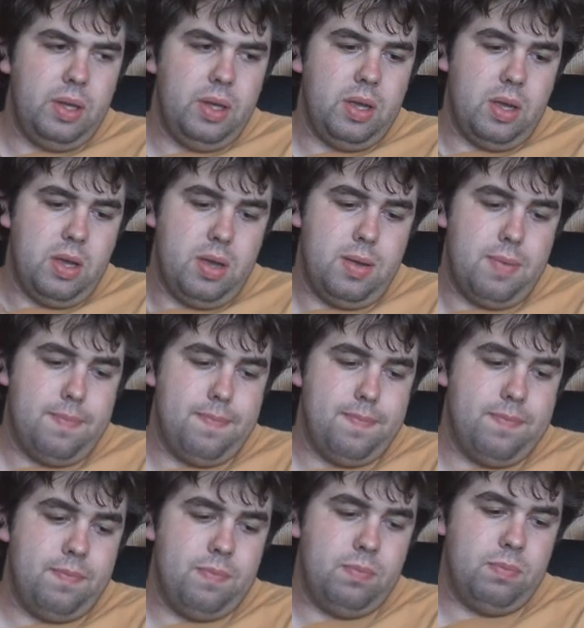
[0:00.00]

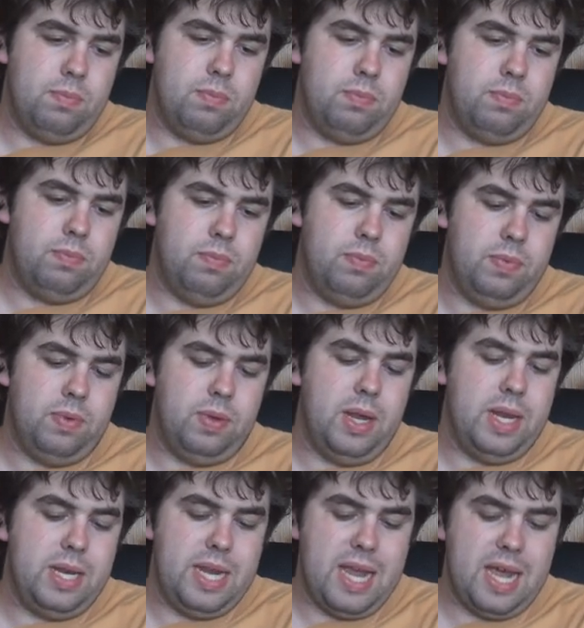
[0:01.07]

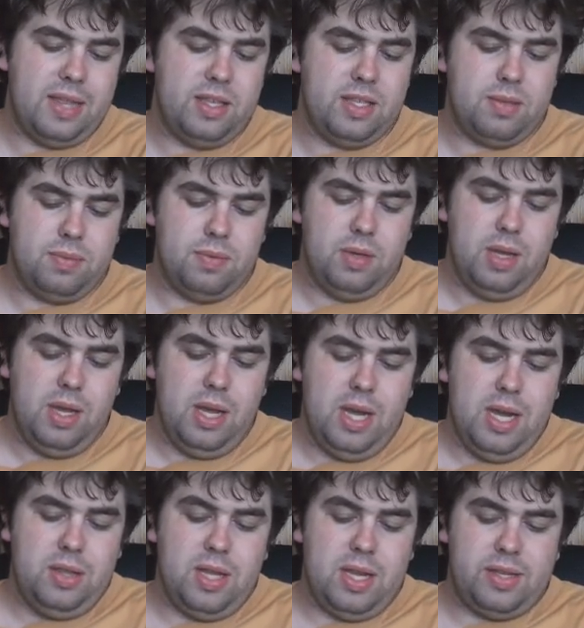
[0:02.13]
And yeah,
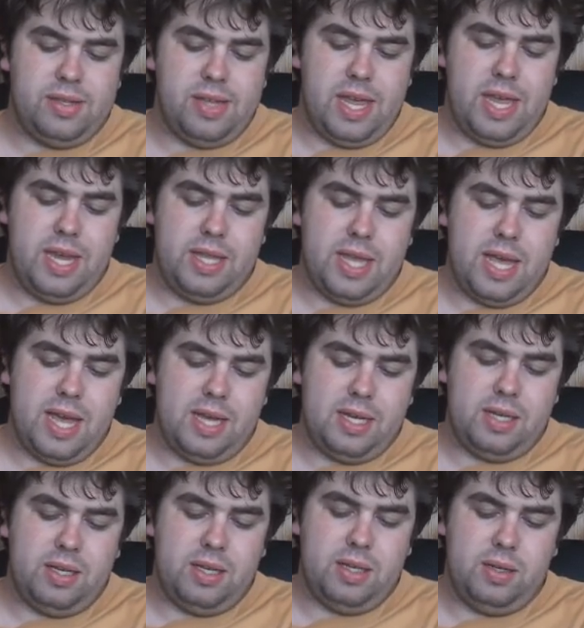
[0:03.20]
they say
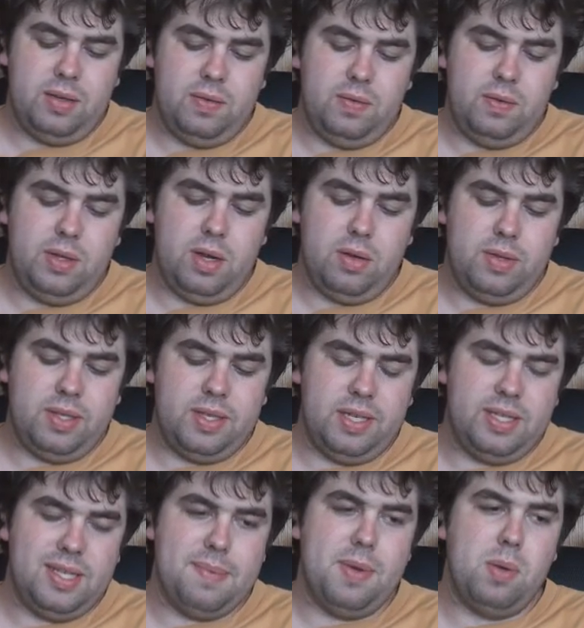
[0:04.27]
that, you know, this
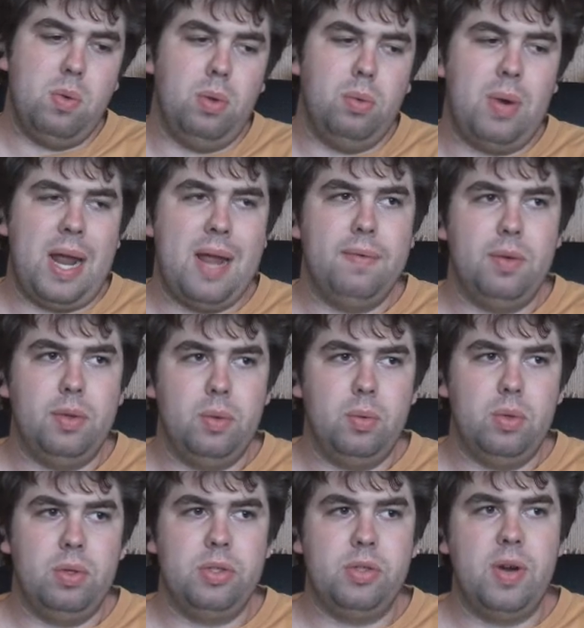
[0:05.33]
exhibit will rival the
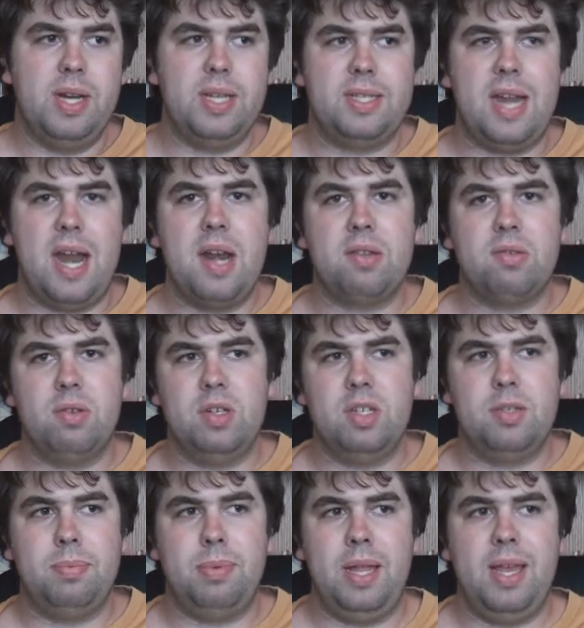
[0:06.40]
world's greatest dinosaur
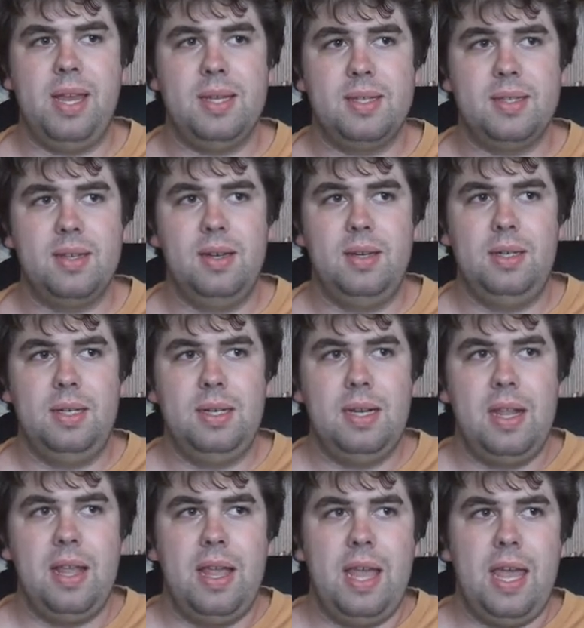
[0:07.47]
displays,
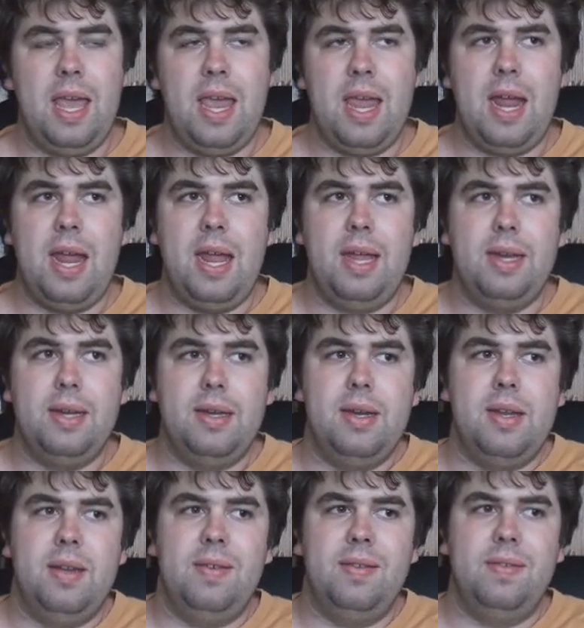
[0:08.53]

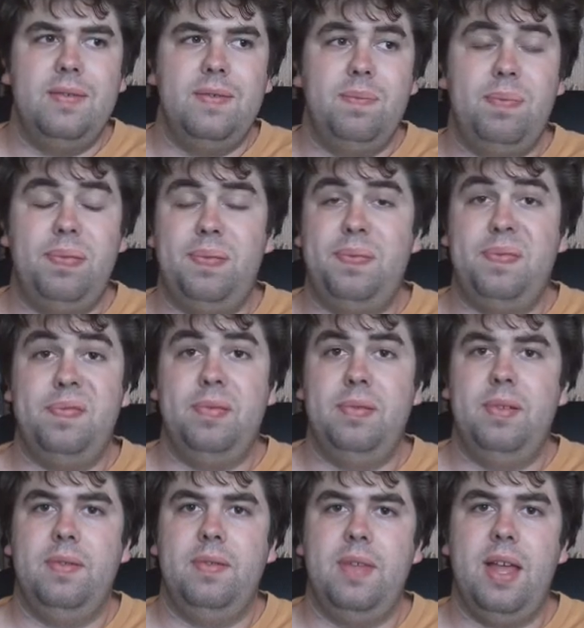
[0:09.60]
and
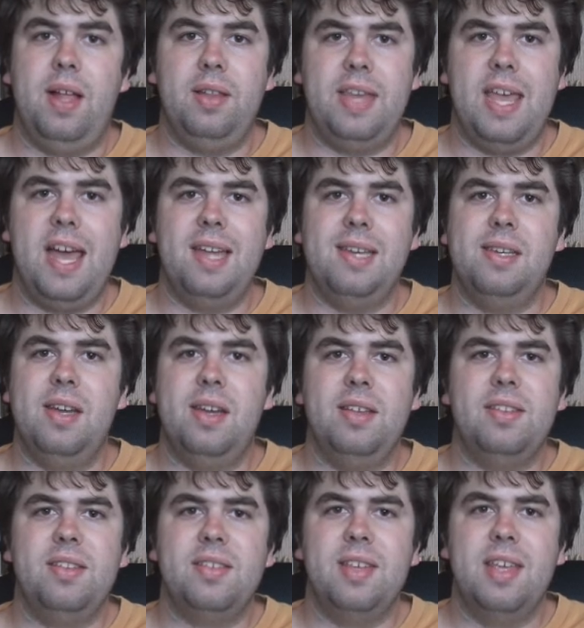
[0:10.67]
hell yeah, it
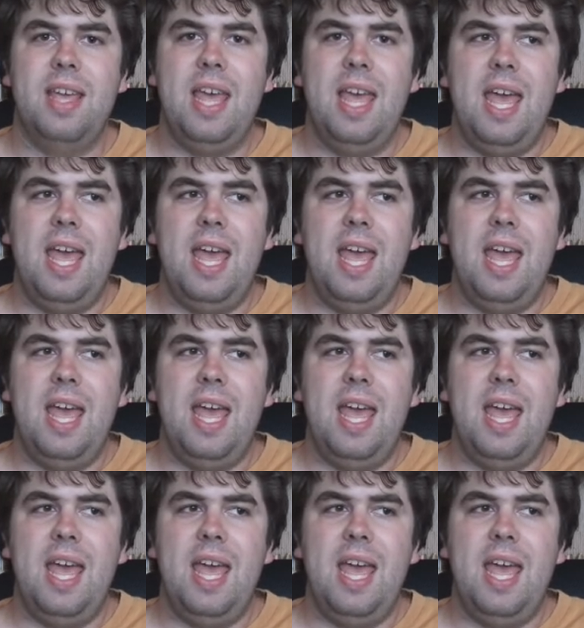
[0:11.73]
does.